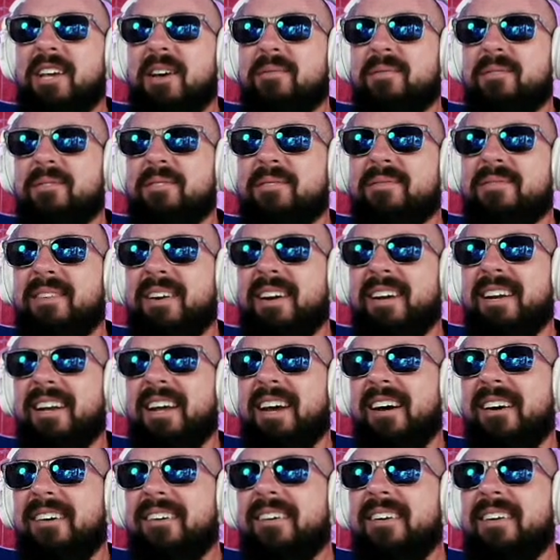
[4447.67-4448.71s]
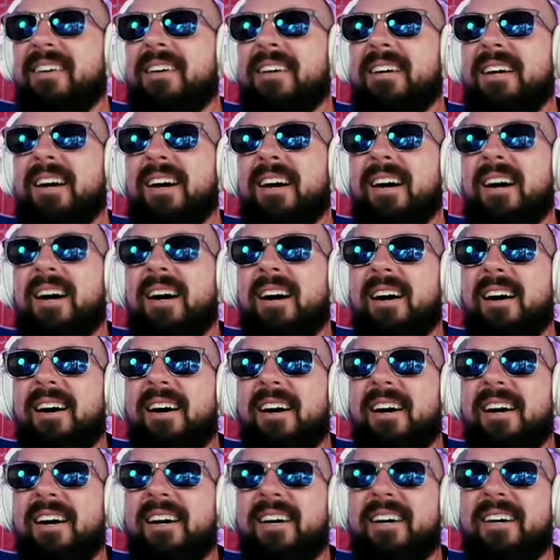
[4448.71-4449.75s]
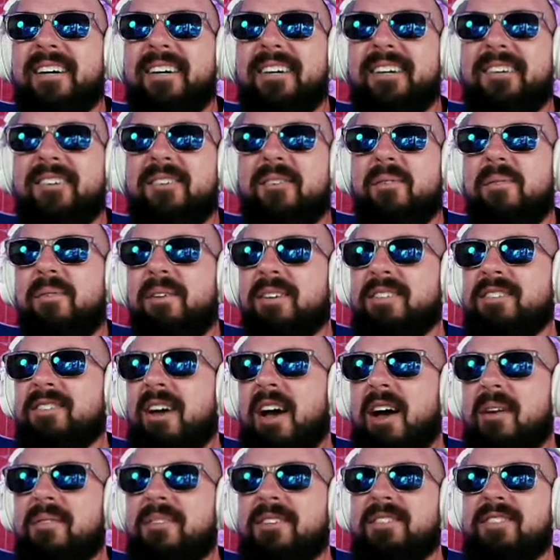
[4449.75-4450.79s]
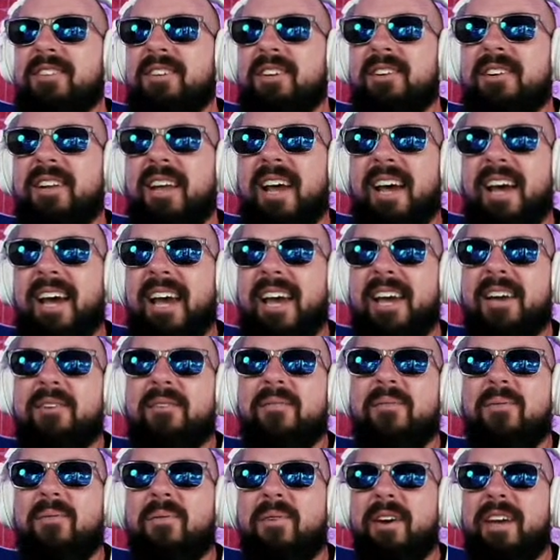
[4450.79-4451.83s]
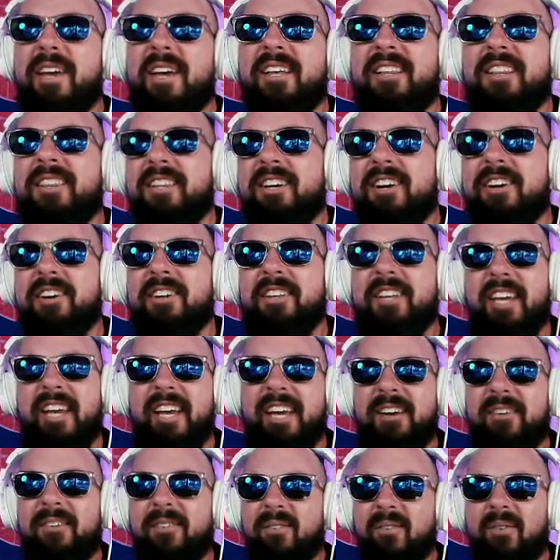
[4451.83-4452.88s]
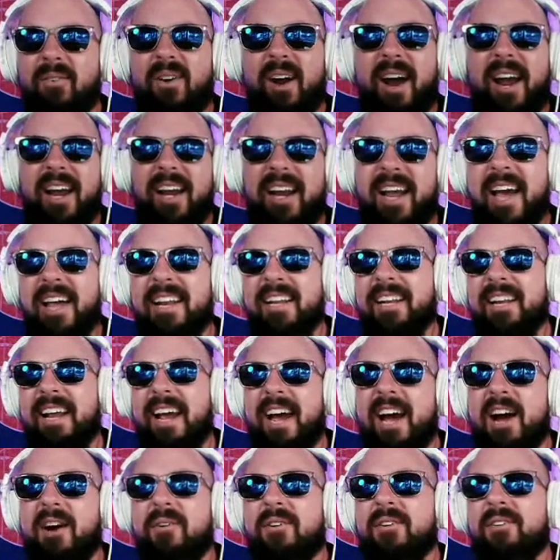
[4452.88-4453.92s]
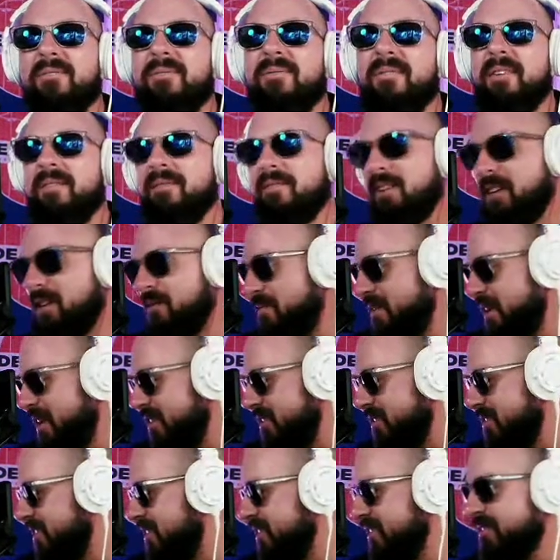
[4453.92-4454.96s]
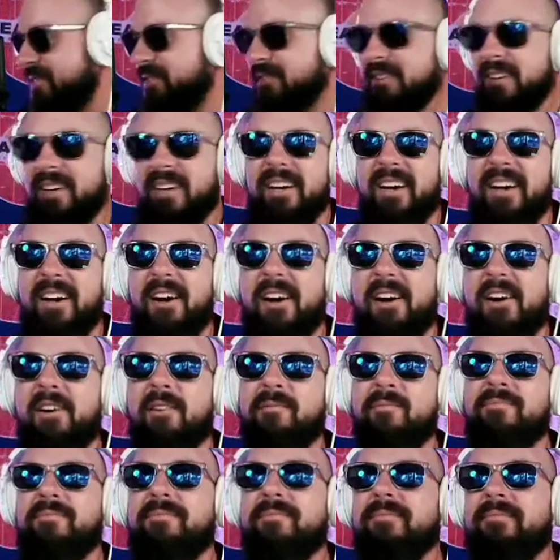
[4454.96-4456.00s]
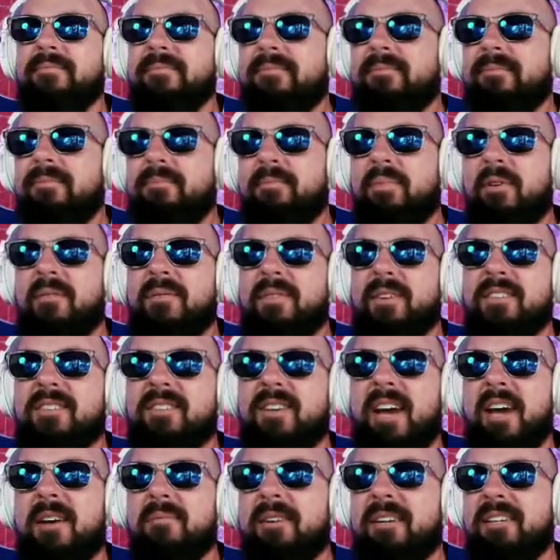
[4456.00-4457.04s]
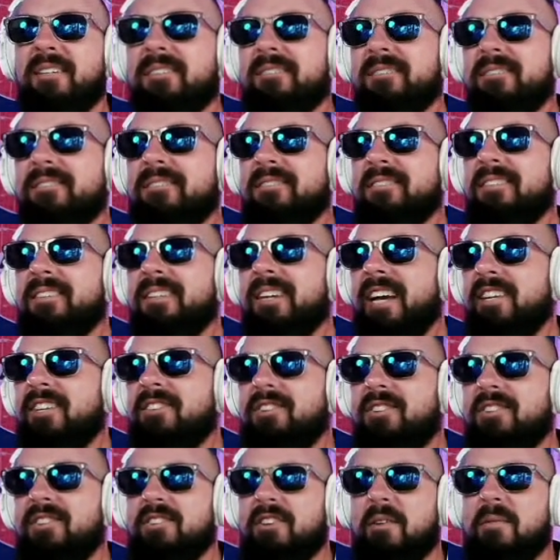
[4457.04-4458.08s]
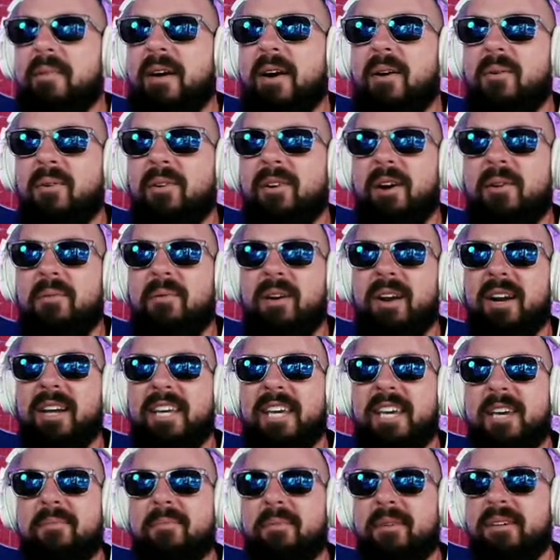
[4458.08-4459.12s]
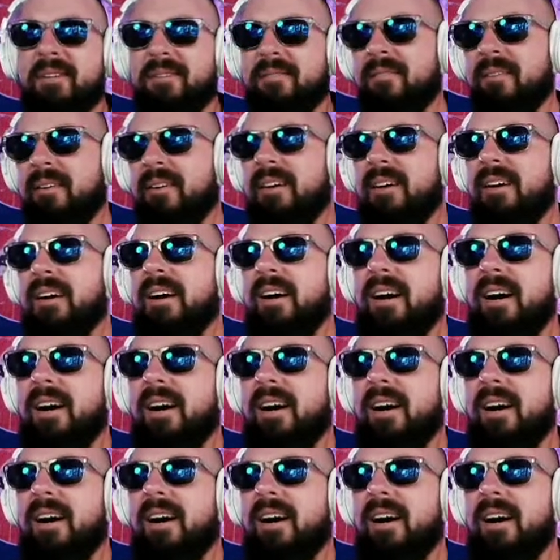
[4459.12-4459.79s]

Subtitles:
I will definitely find out. Well, Thomas, dude, hey, we literally right at an hour and 15 minutes, dude. Perfect timing. That's usually about where I want to keep it.